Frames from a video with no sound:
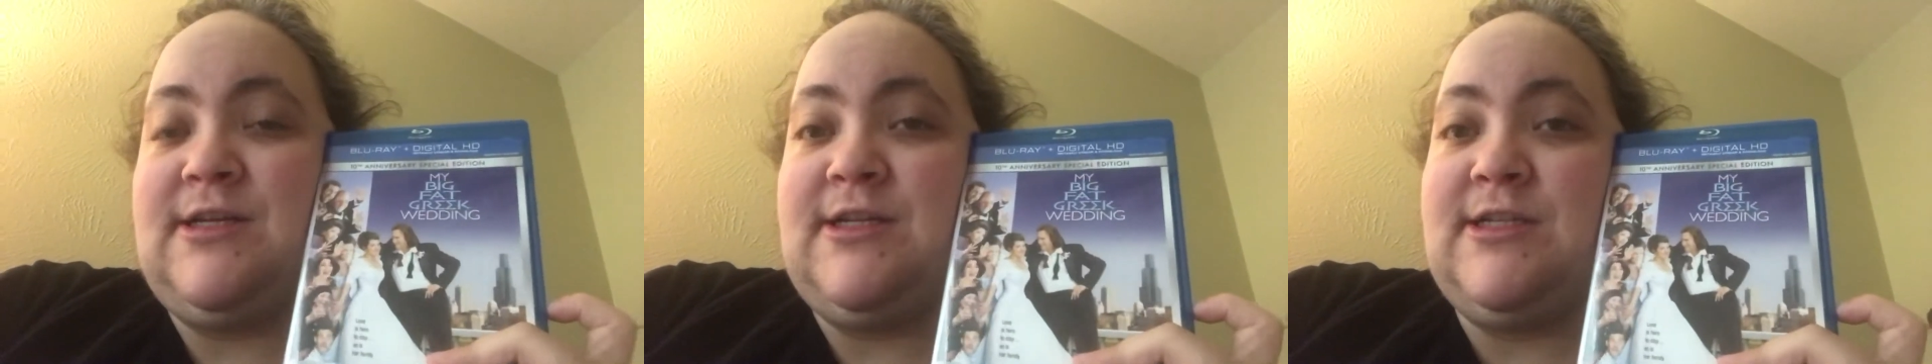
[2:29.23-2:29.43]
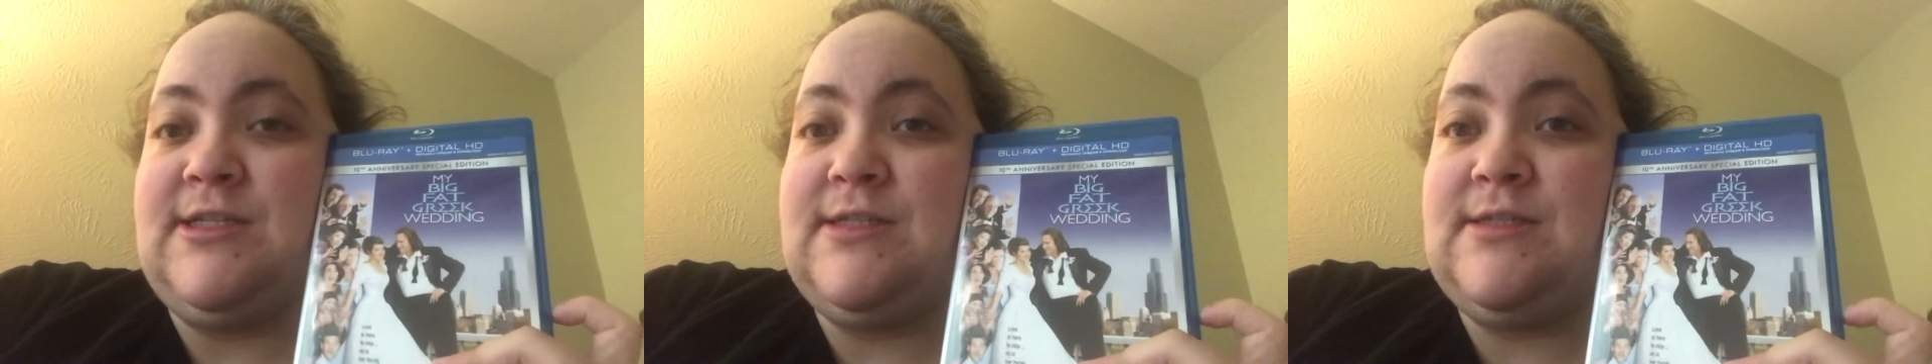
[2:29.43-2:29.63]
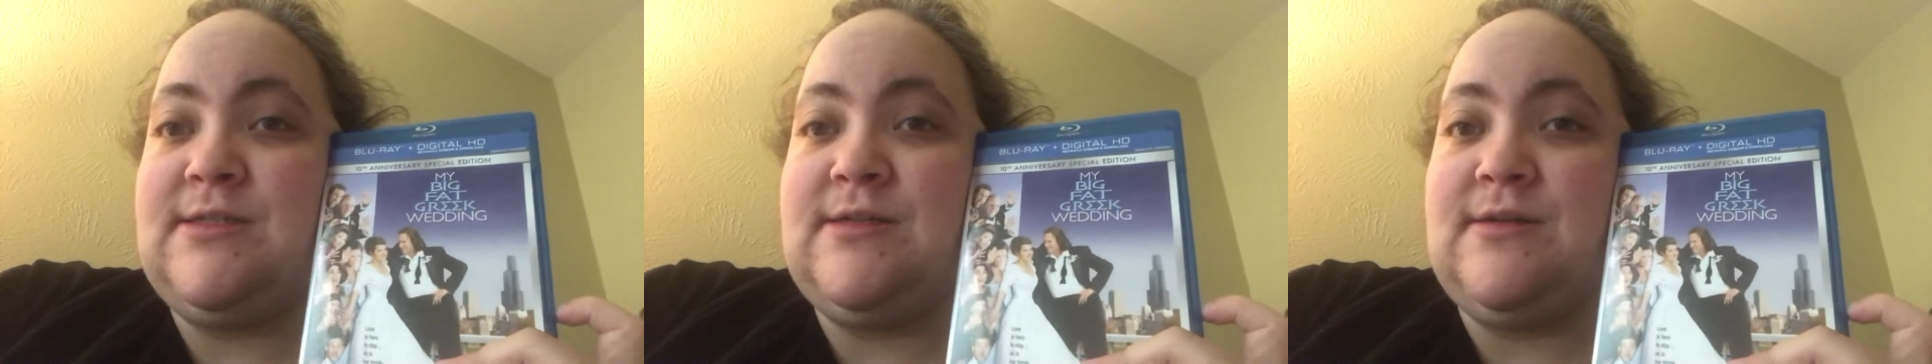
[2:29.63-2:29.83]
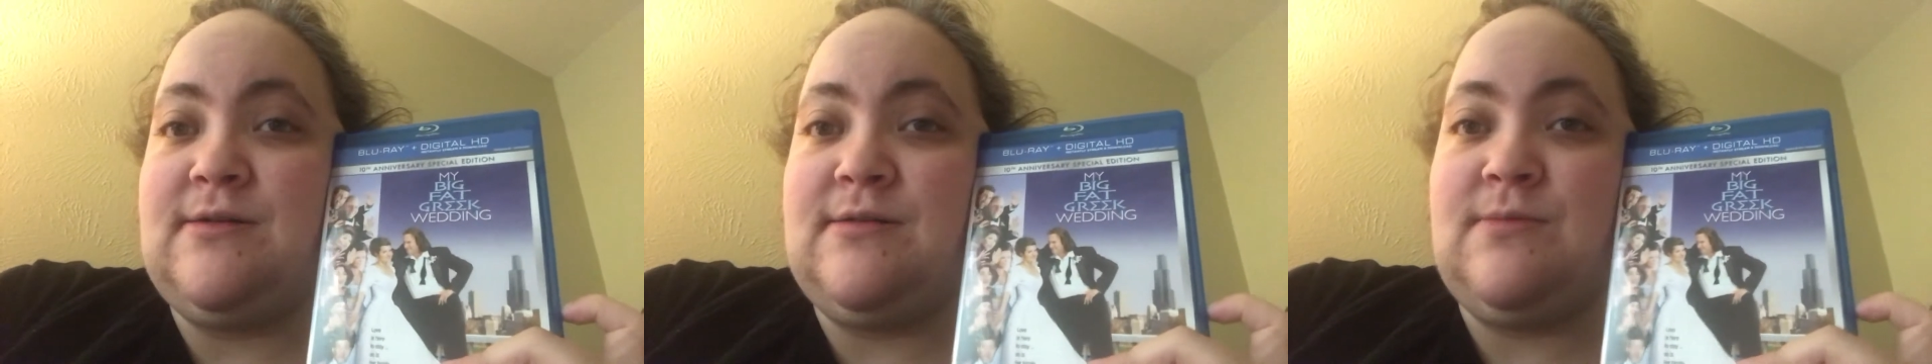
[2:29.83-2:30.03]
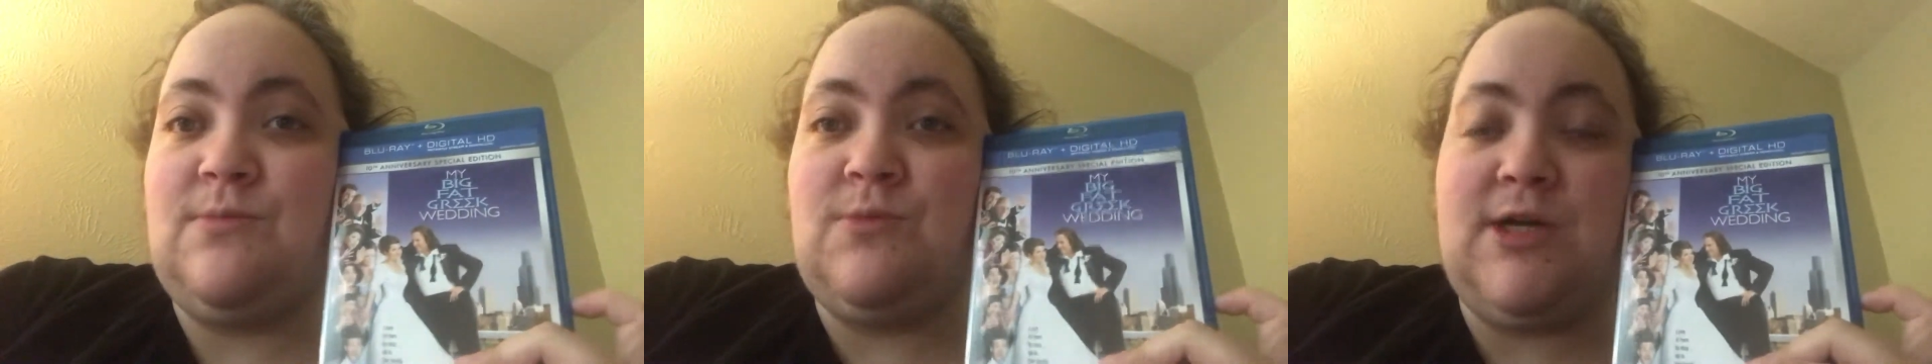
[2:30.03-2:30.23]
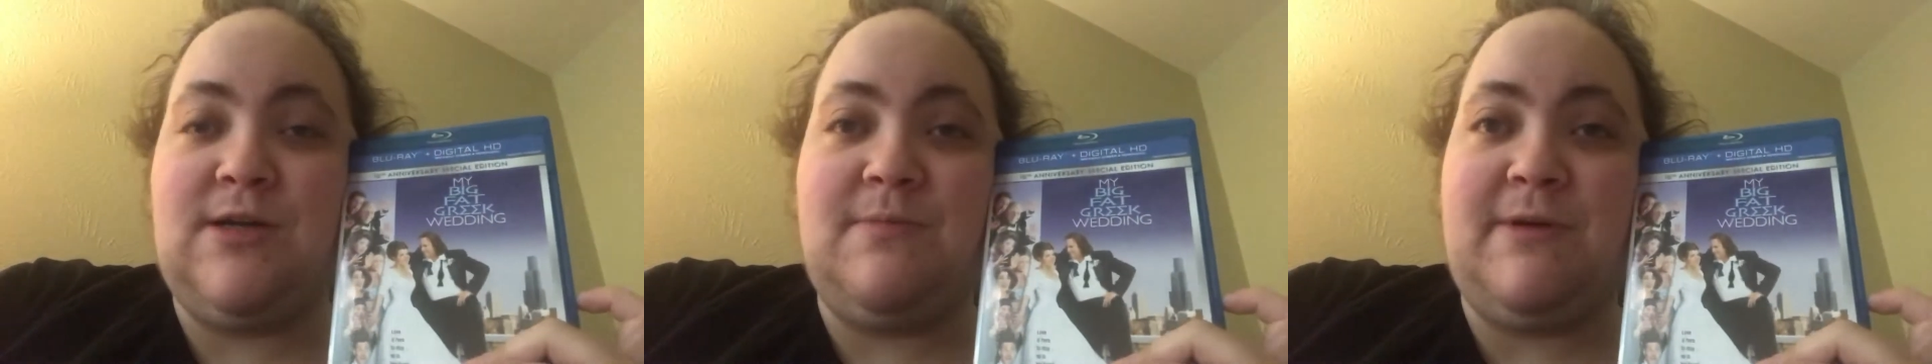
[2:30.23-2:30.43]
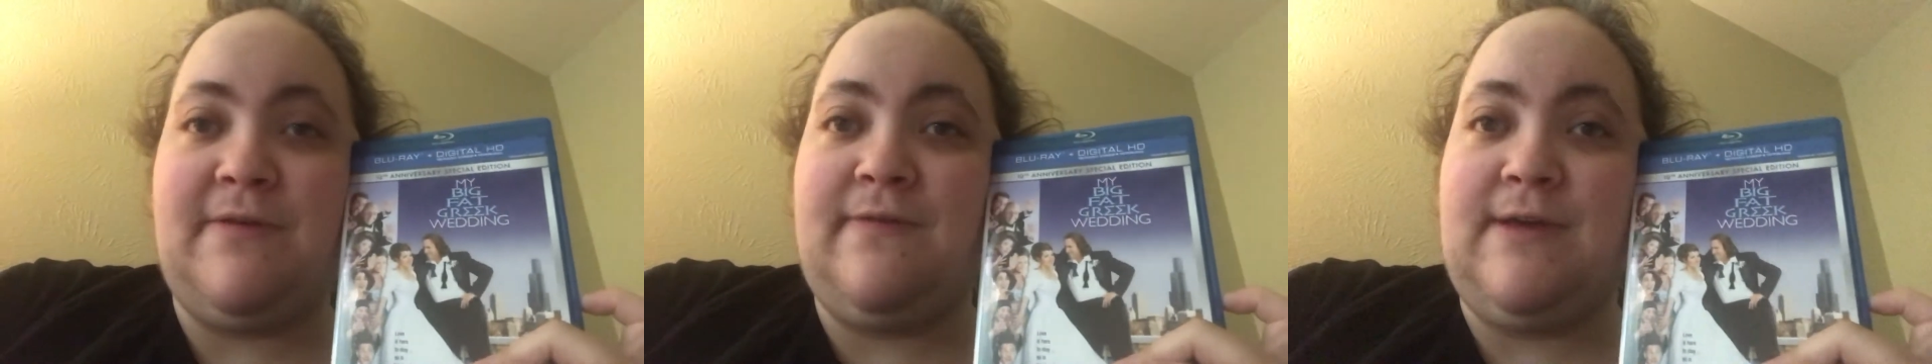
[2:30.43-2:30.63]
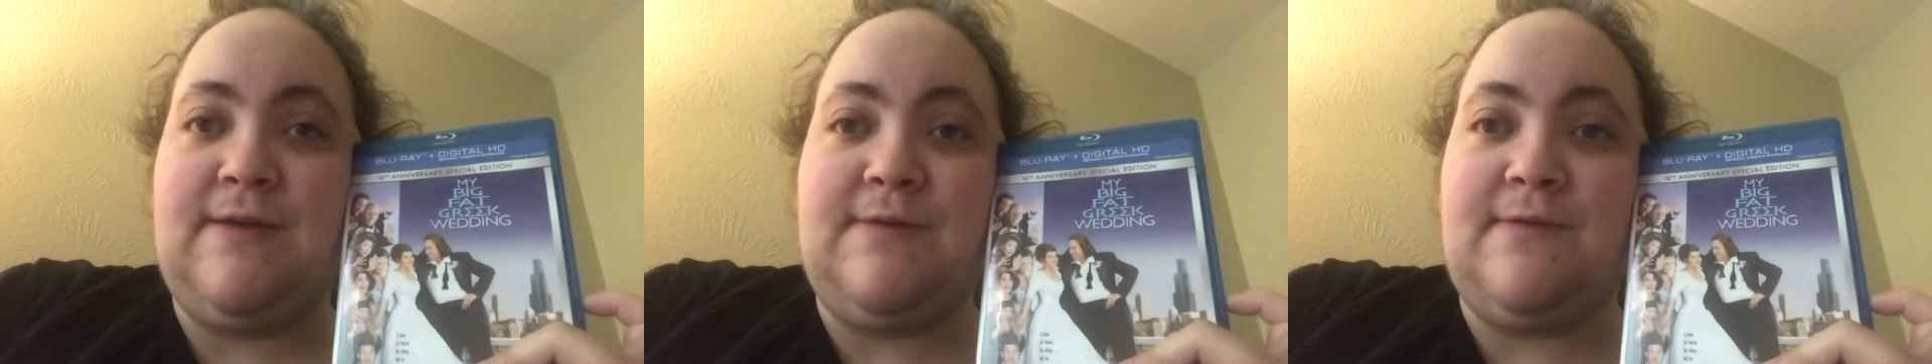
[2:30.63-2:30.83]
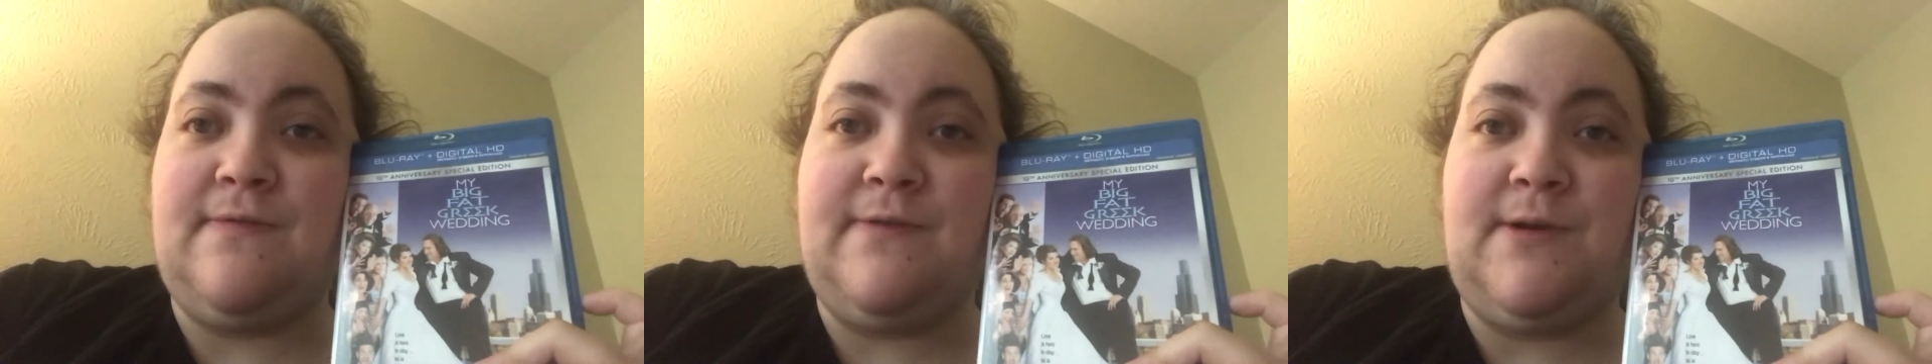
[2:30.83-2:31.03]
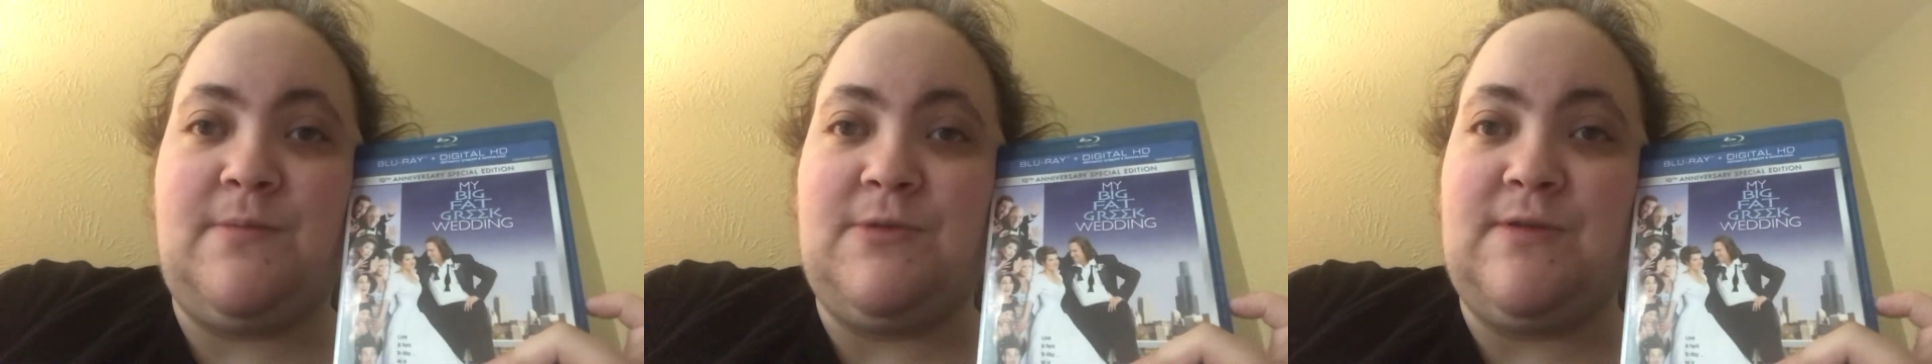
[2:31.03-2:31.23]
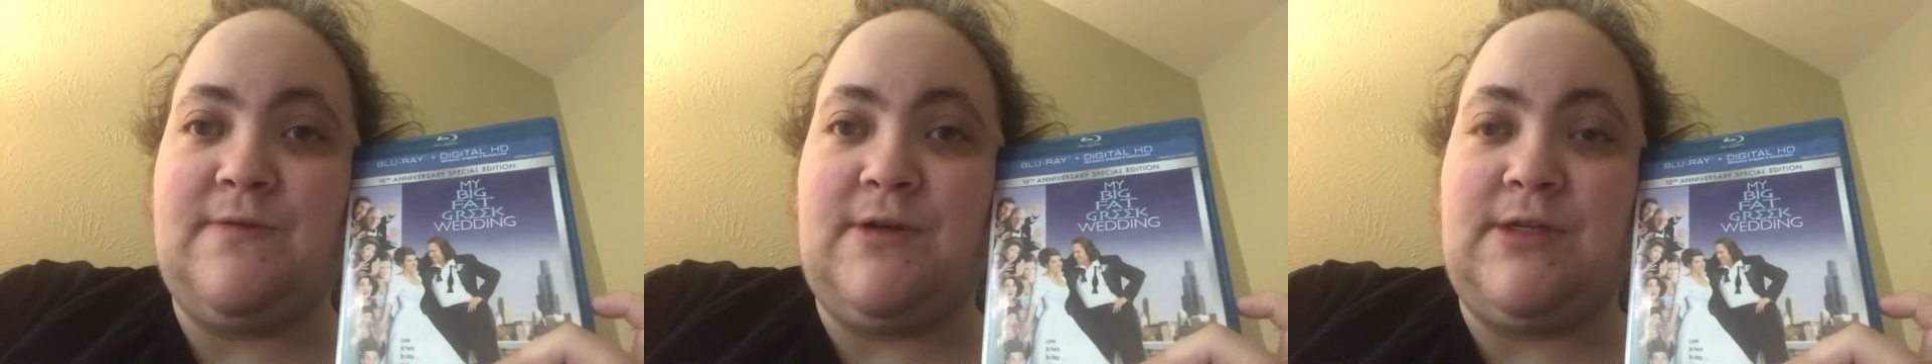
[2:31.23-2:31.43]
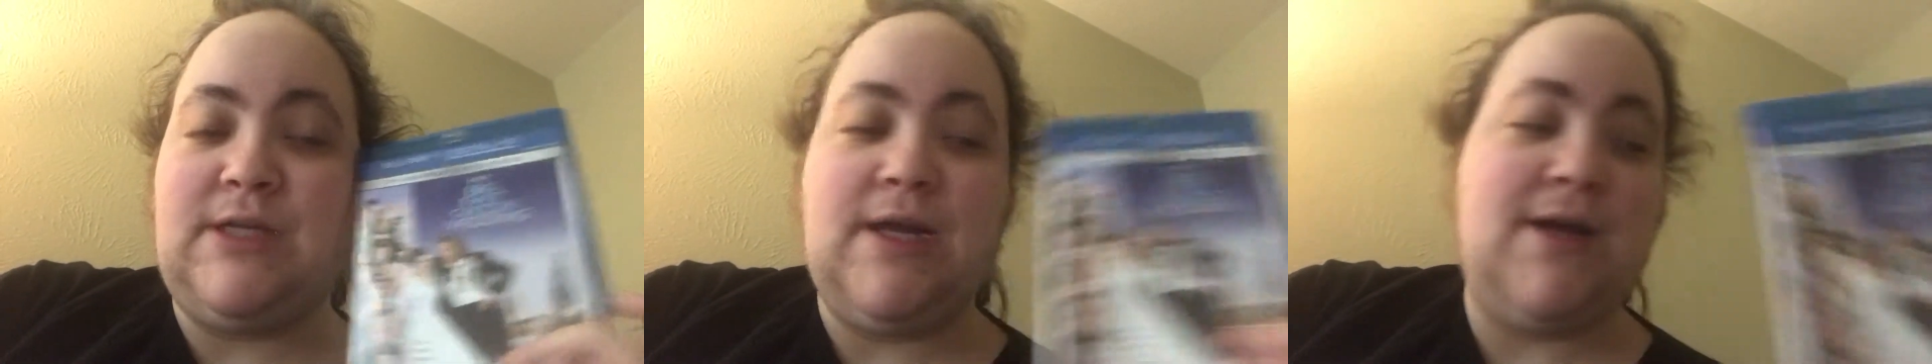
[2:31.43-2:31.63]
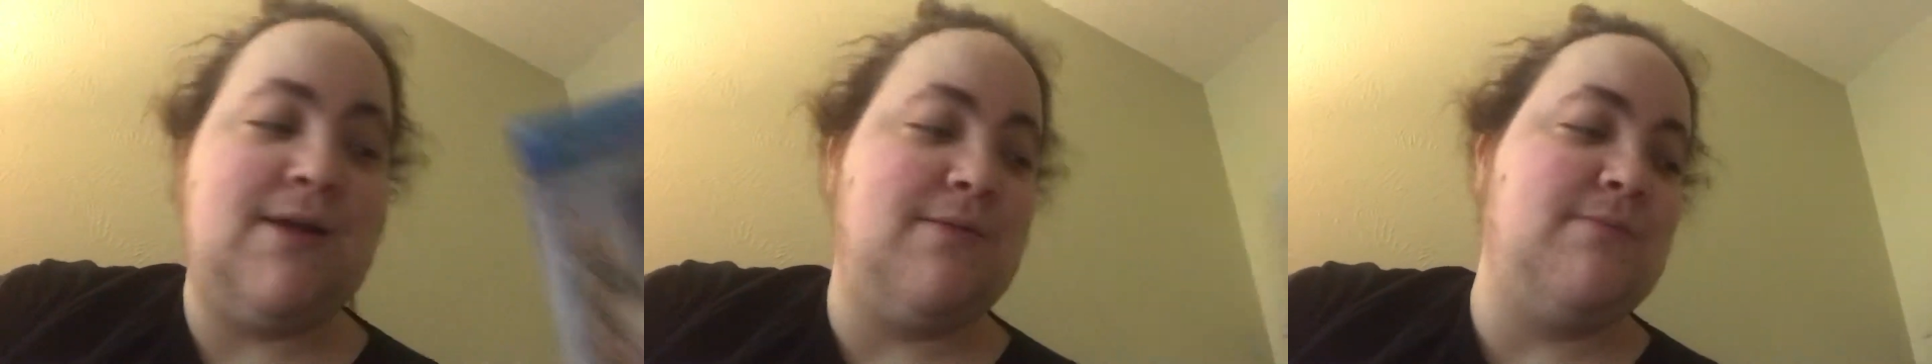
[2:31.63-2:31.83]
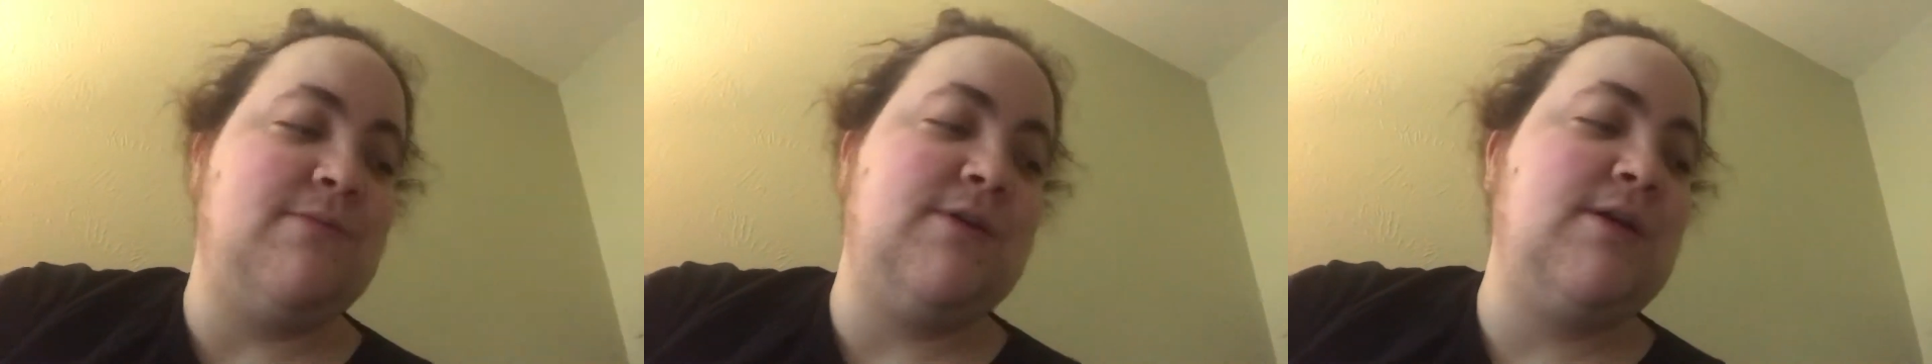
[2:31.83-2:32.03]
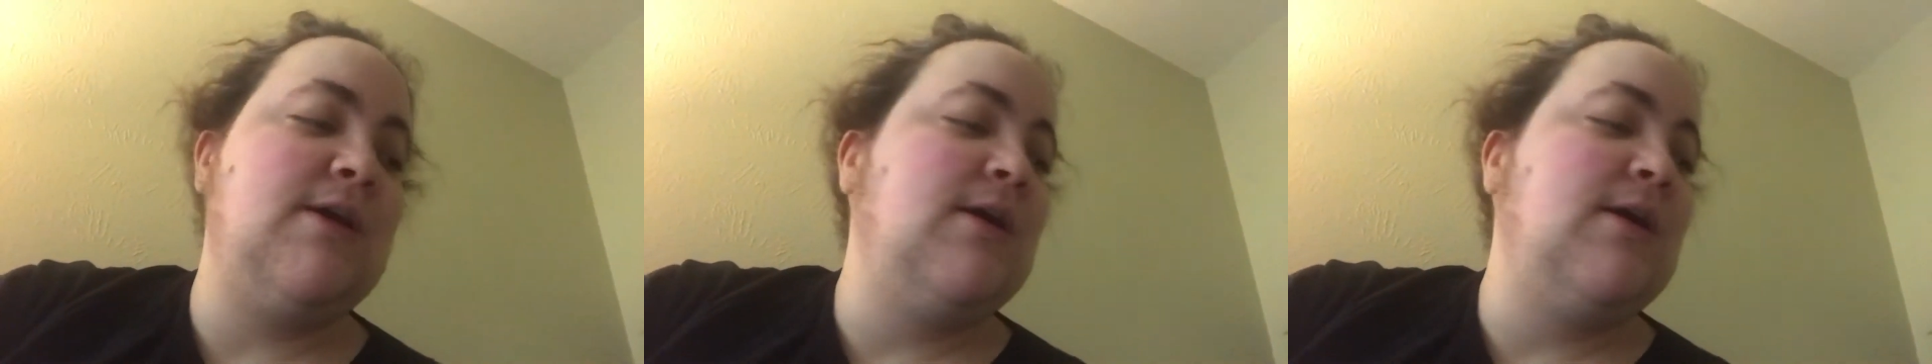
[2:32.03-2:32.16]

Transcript: is still one of my favorite films of all time.